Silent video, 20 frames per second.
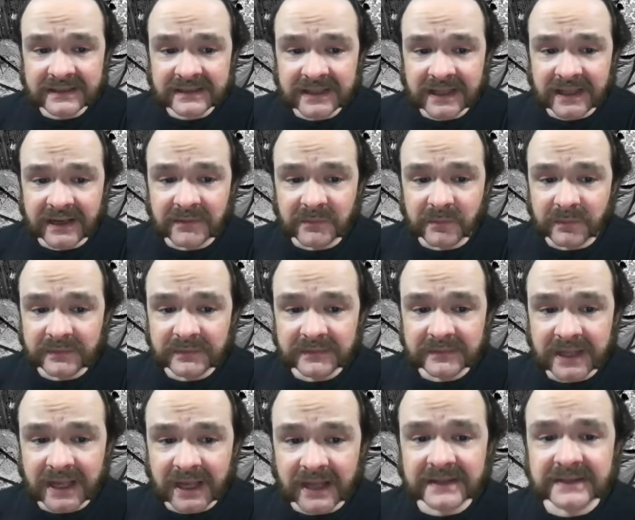And it,
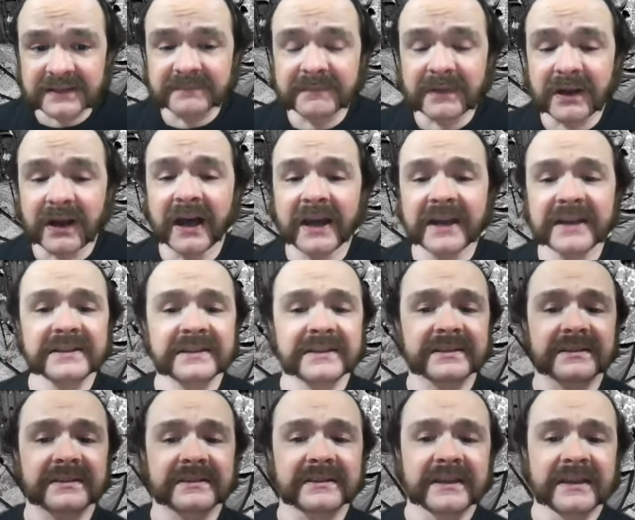at its
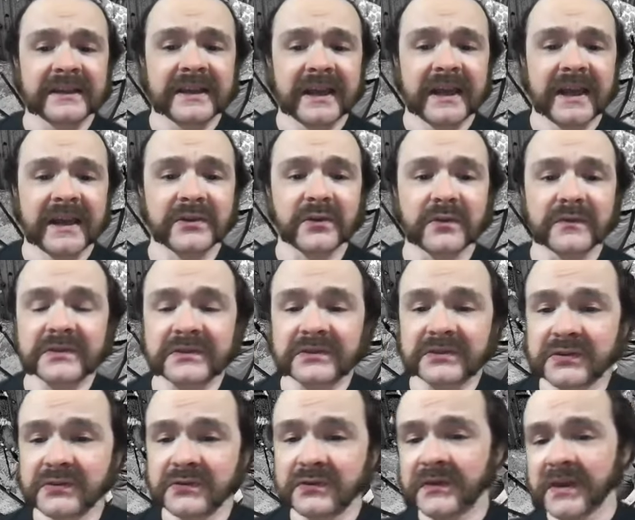height, had over
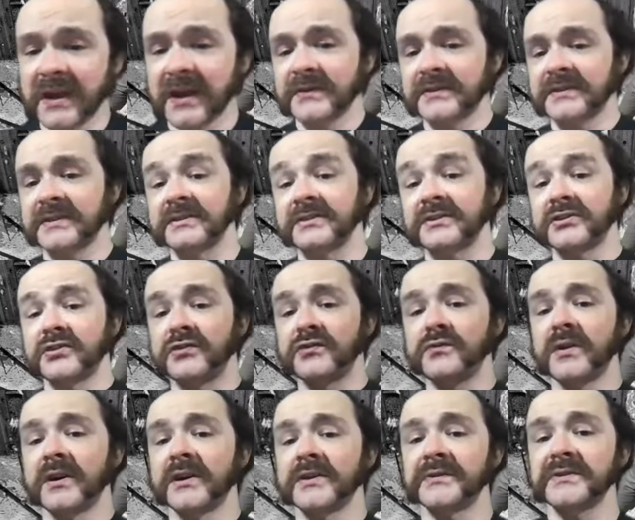
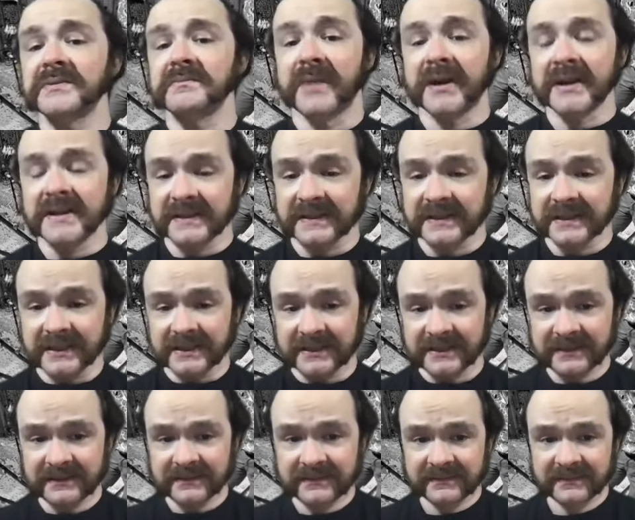2,200 mice in it.
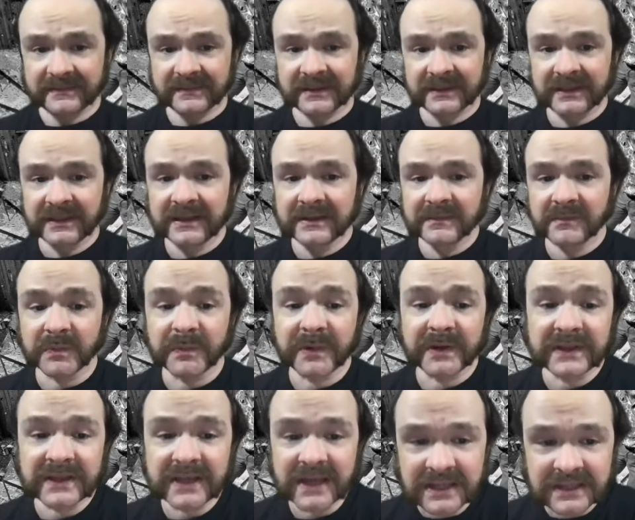But by
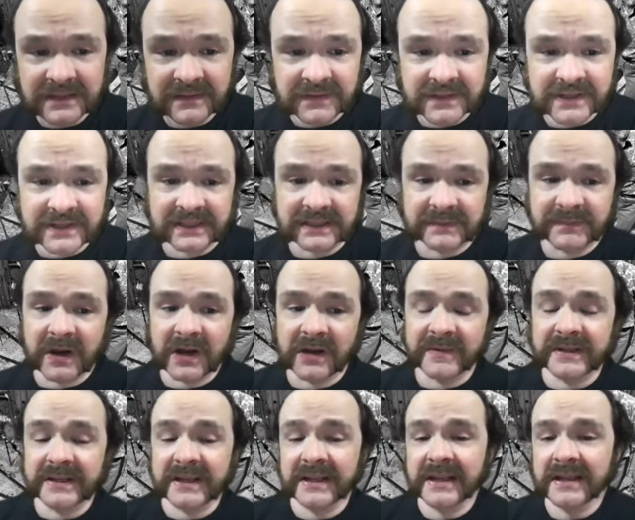the end of the
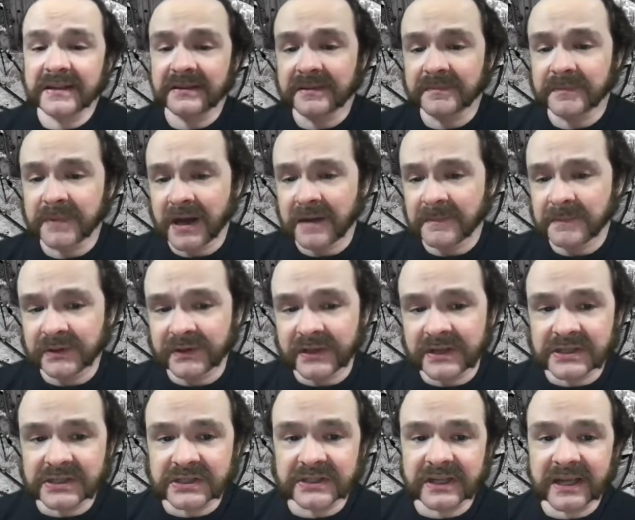experiment, it had the
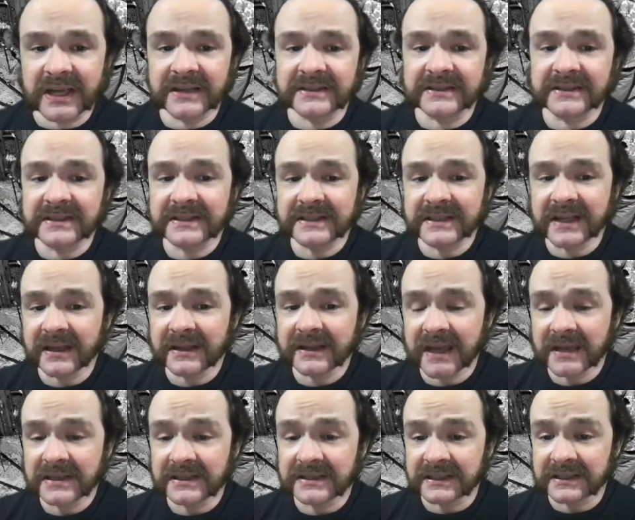population had
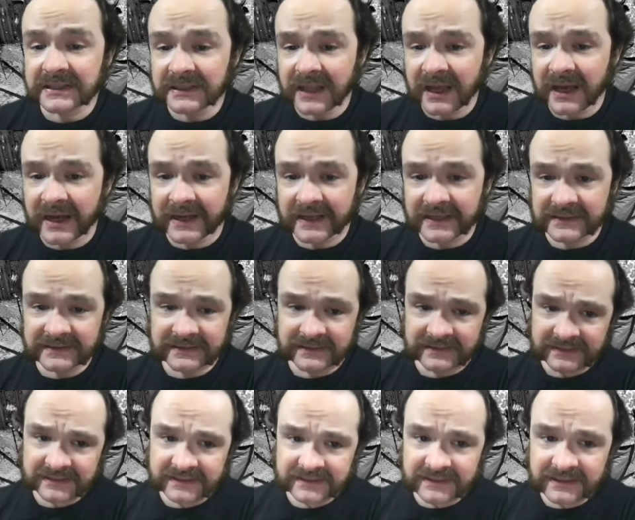declined
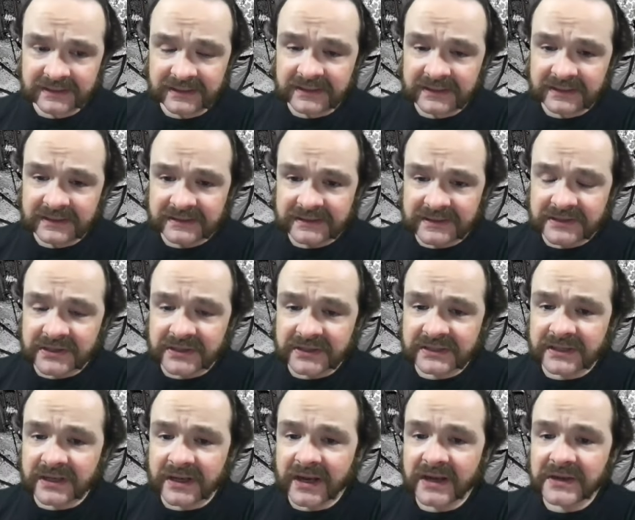to just
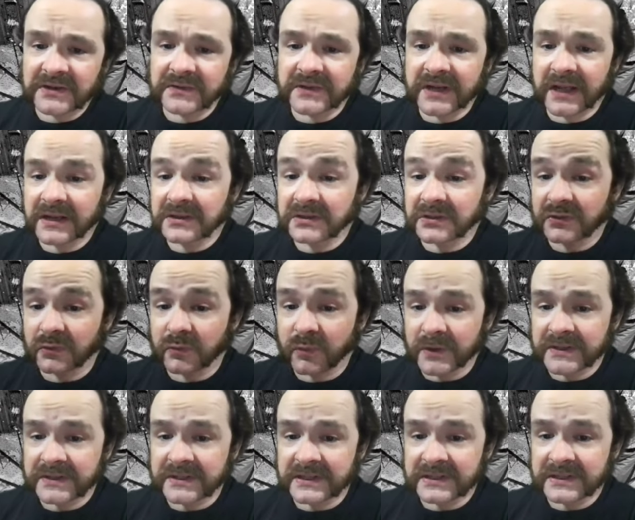
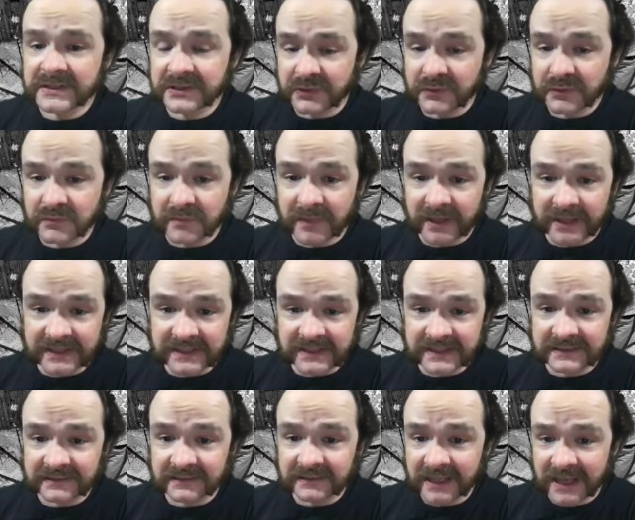122 mice
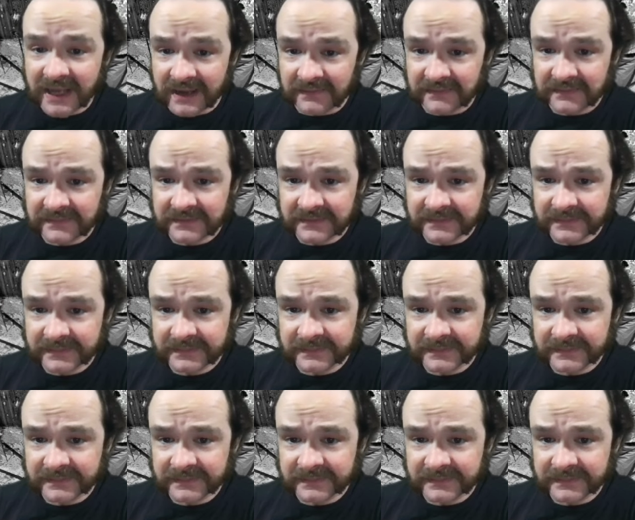left.